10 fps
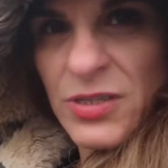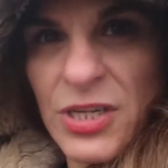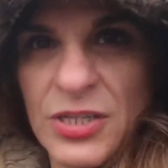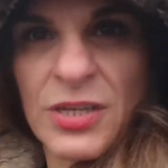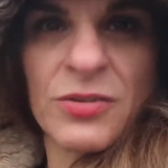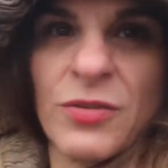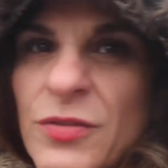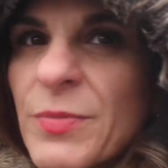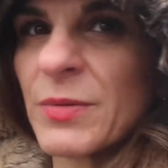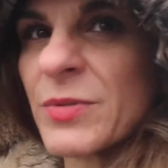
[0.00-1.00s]
see, she doesn't know
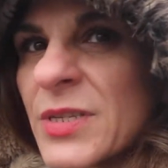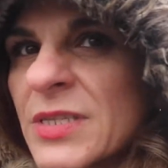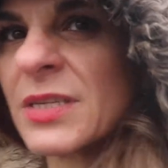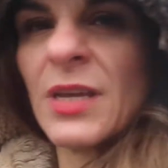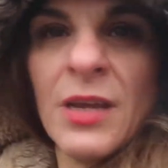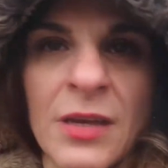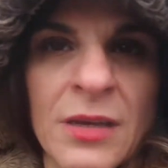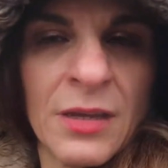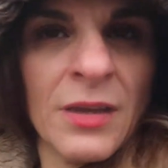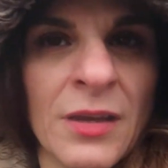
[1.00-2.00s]
if you'll be able to see.
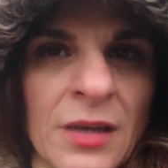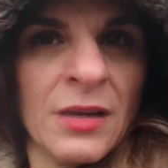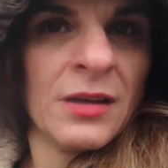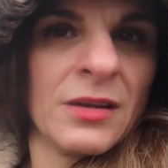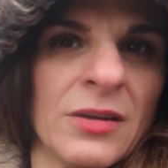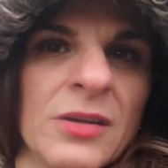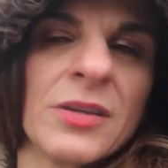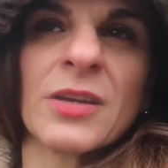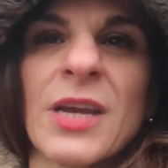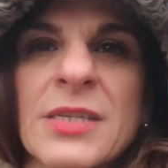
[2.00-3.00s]
No,
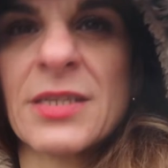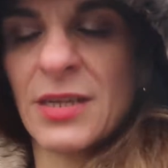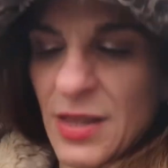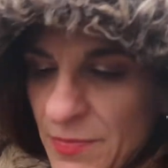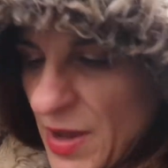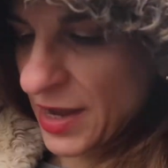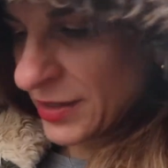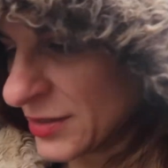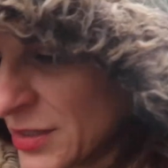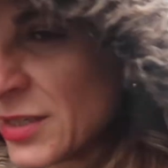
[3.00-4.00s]
you can't see, they're
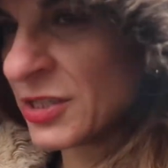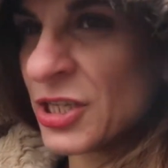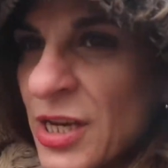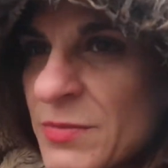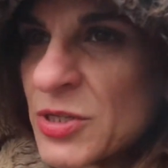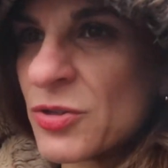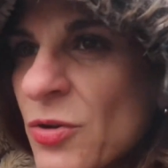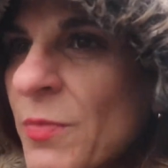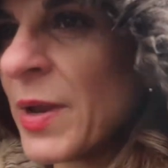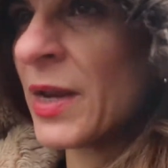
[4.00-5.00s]
behind us. She keeps
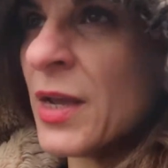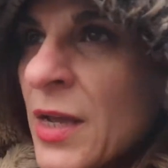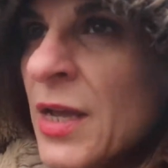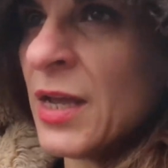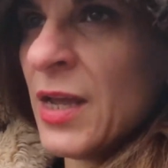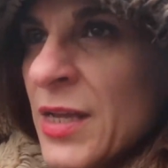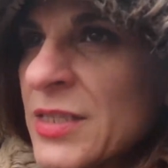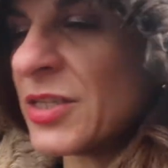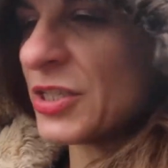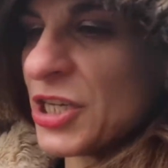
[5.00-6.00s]
stopping
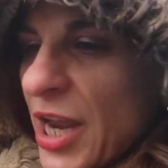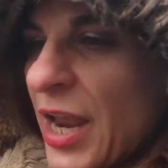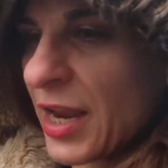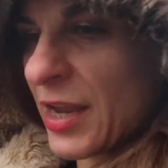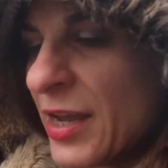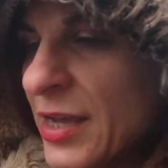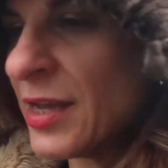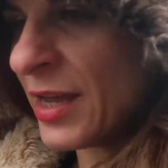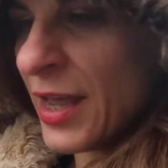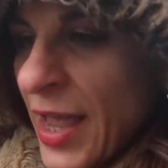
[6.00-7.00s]
to check.
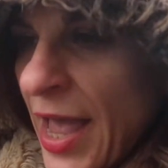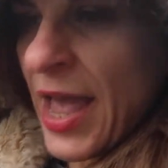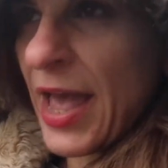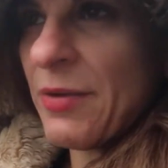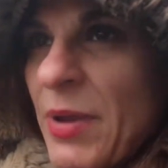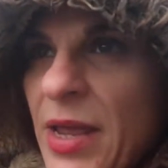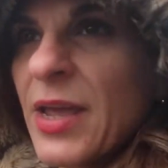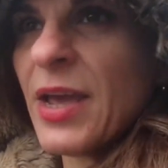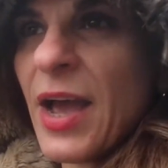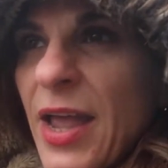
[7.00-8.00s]
Anyway,
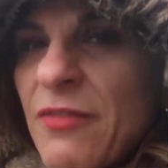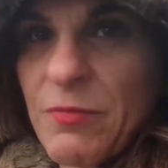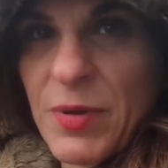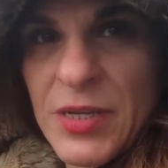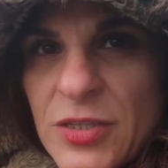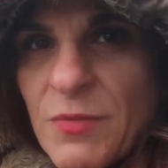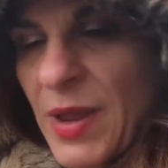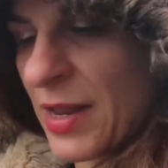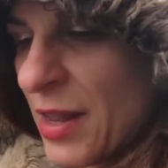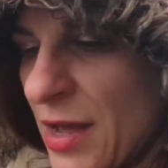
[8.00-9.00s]
I have been to
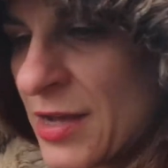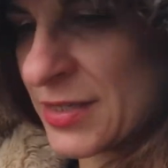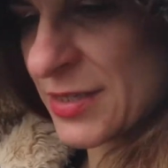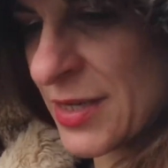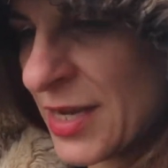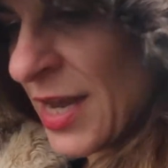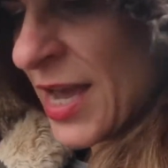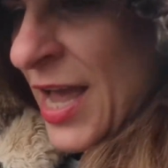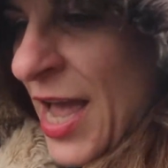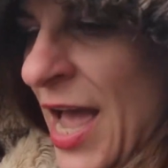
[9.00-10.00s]
my class.
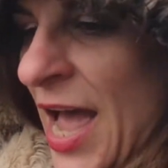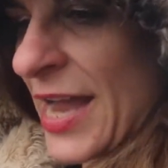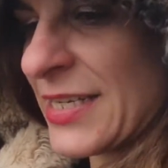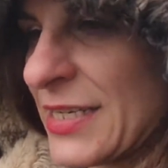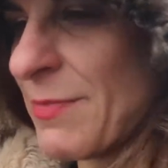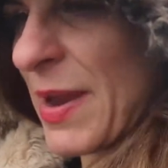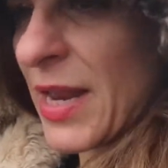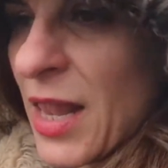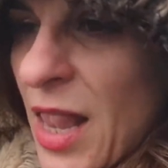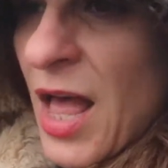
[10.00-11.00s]
I did my
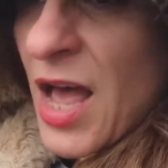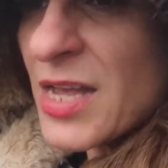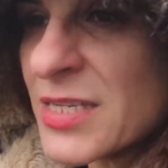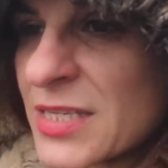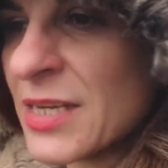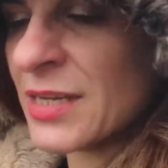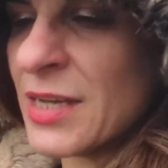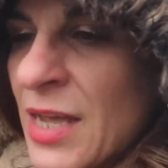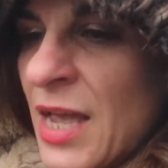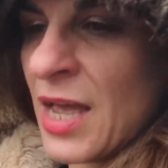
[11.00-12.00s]
class.
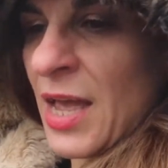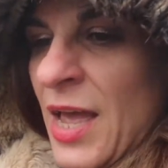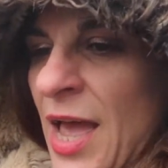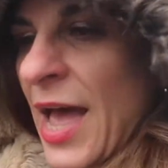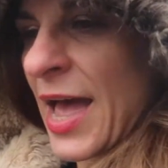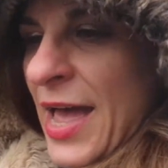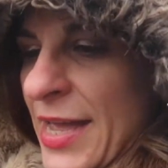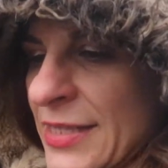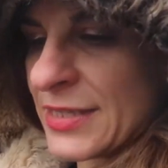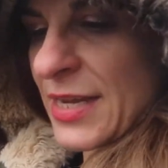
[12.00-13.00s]

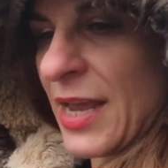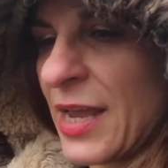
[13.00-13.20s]
And